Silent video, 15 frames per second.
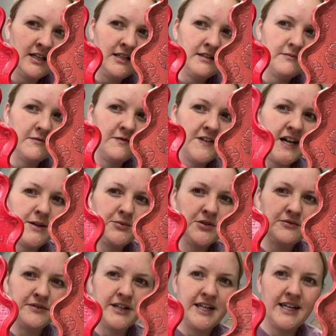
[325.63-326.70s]
Vibrant
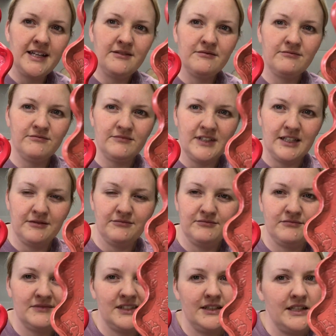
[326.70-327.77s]
red, like
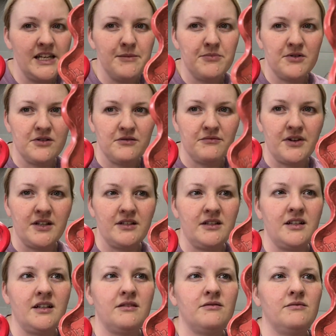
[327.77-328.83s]
deeper
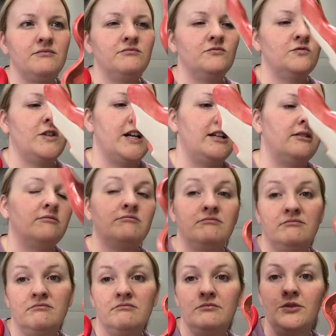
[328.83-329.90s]
rustic red,
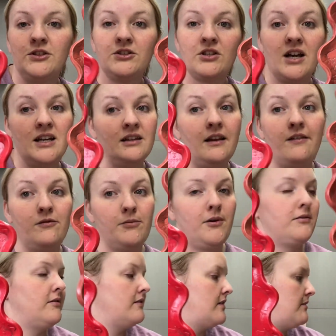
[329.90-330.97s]
which I love
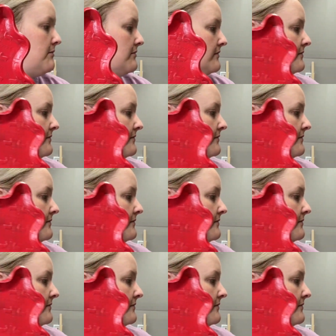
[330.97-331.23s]
both of them.